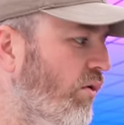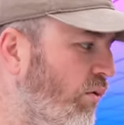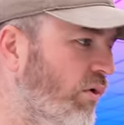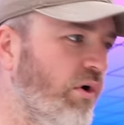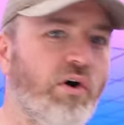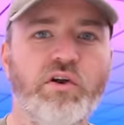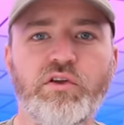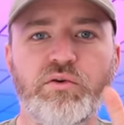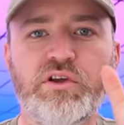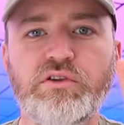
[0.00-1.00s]
or
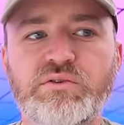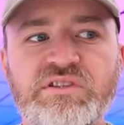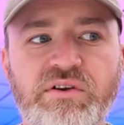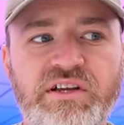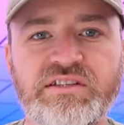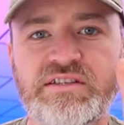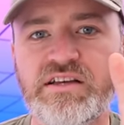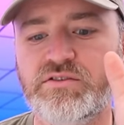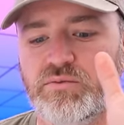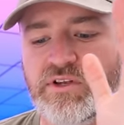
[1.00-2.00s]
you can use their
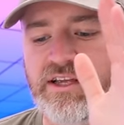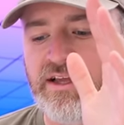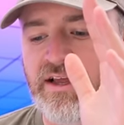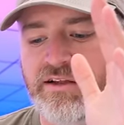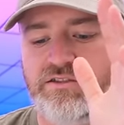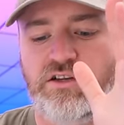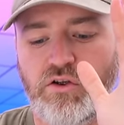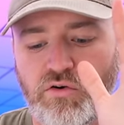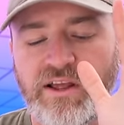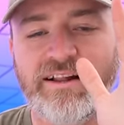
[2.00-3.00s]
accessory to
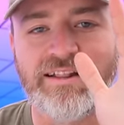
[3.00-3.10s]
create a